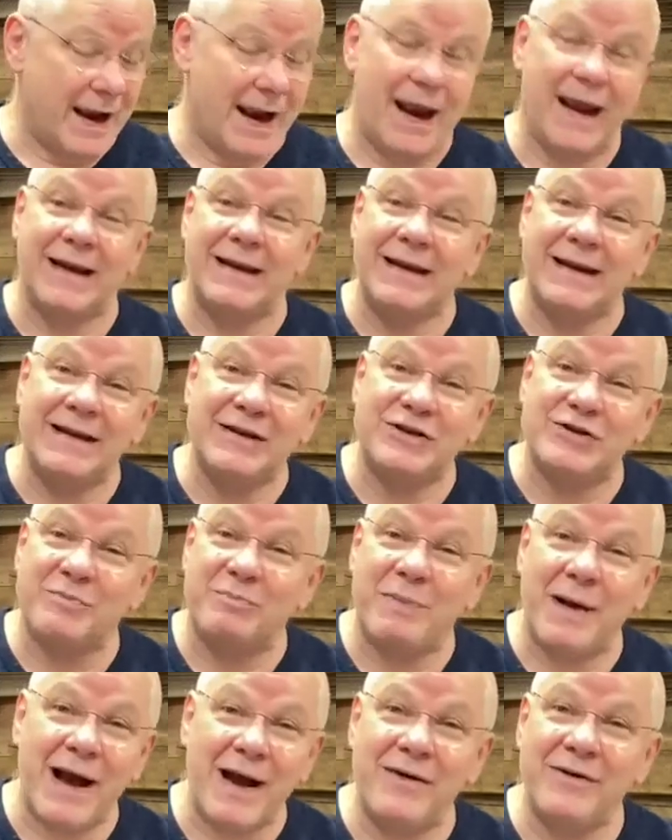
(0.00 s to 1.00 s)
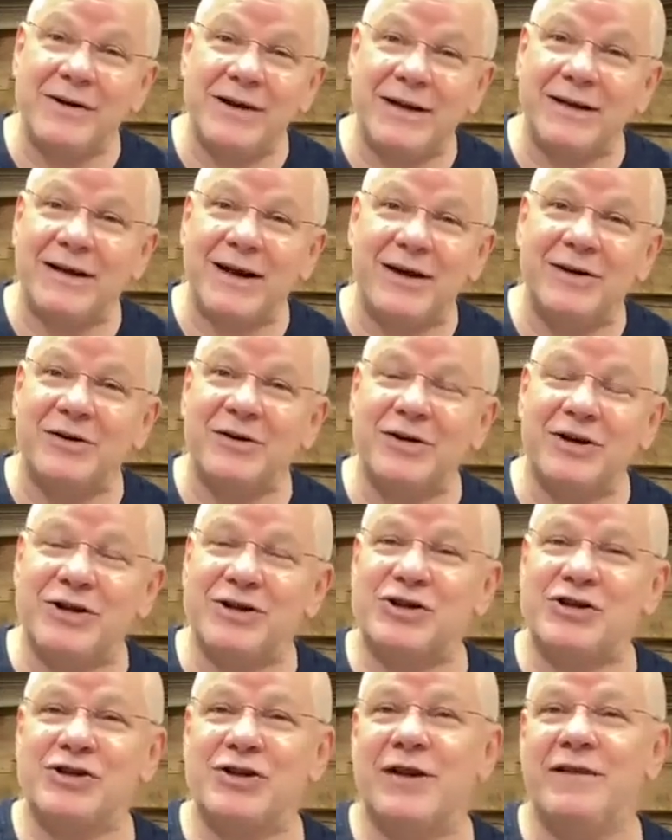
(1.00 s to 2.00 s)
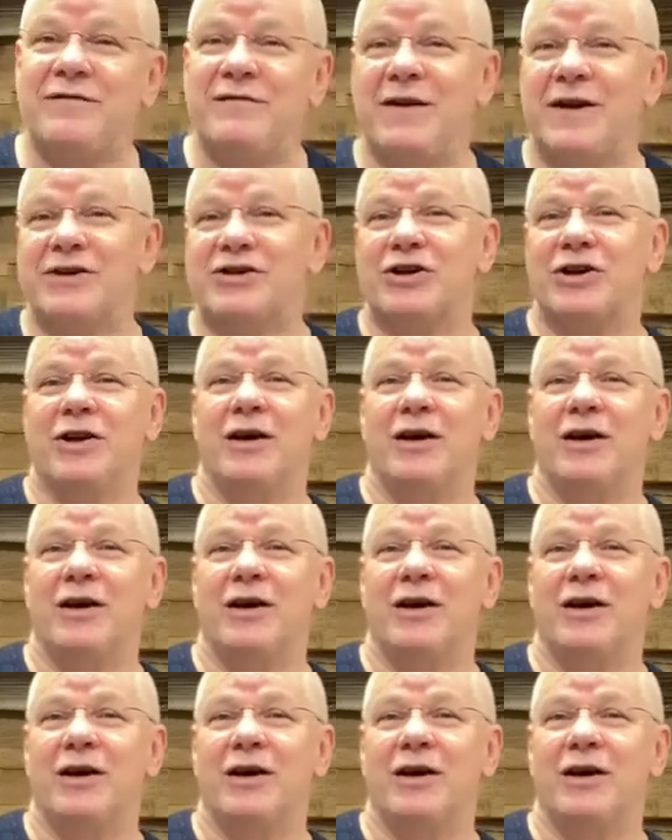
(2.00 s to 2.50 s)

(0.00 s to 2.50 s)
And then he's abounding not only in steadfast